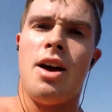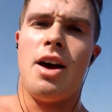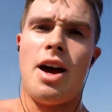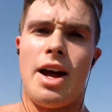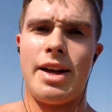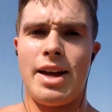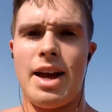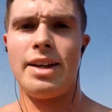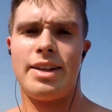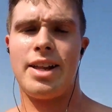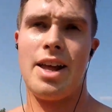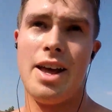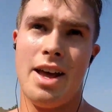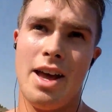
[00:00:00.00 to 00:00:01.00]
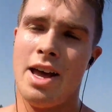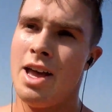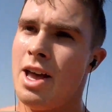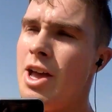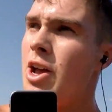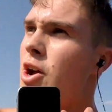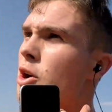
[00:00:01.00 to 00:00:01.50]
Alright guys,
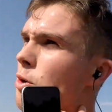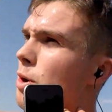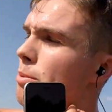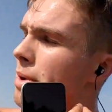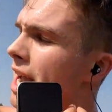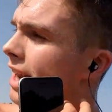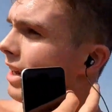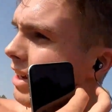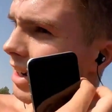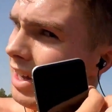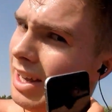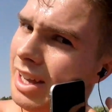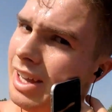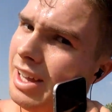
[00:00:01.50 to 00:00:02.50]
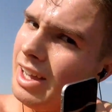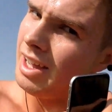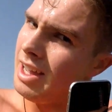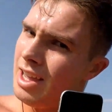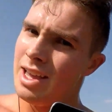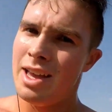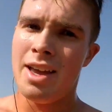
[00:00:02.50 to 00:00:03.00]
we made it.
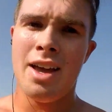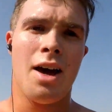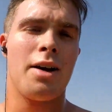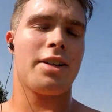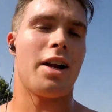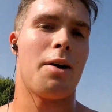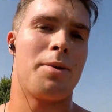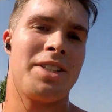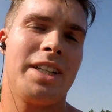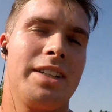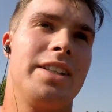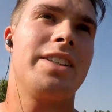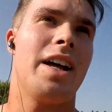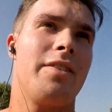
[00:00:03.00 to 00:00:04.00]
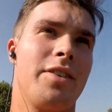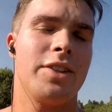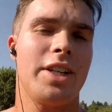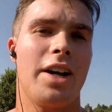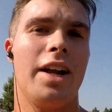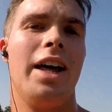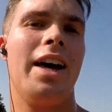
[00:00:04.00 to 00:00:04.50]
So I'm gonna take these headphones
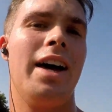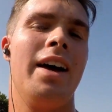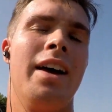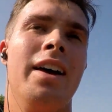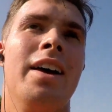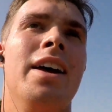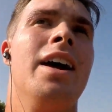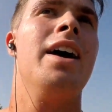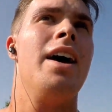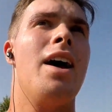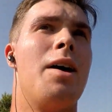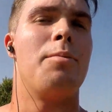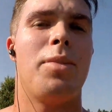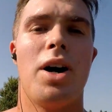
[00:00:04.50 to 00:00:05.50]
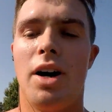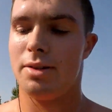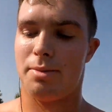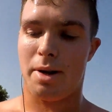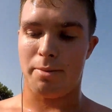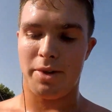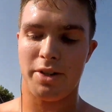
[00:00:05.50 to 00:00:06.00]
off and pause
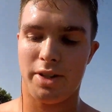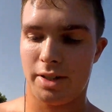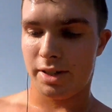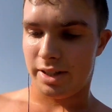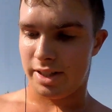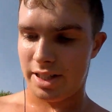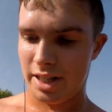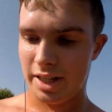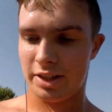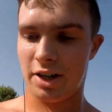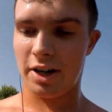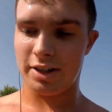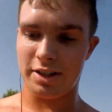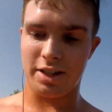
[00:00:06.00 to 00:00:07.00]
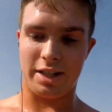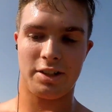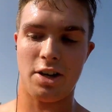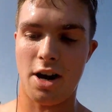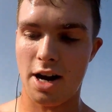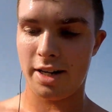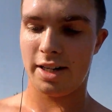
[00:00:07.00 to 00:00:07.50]
my music because it's hard to like
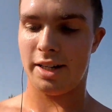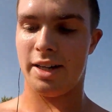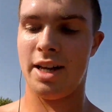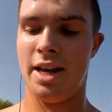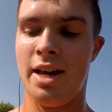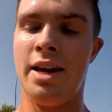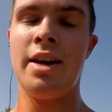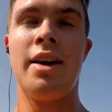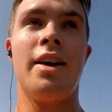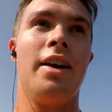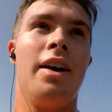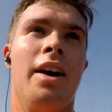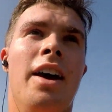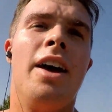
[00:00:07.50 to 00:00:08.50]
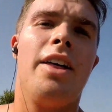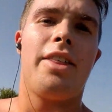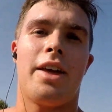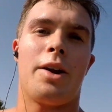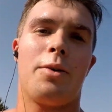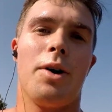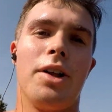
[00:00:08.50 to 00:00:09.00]
talk and
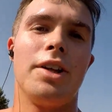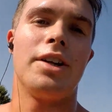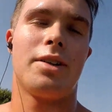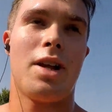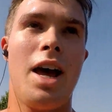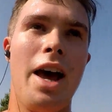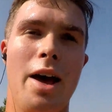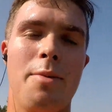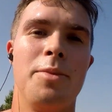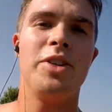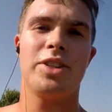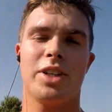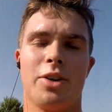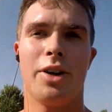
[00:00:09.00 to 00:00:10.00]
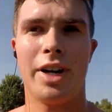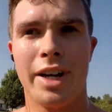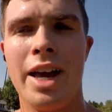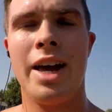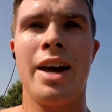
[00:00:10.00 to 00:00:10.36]
think while there's music going.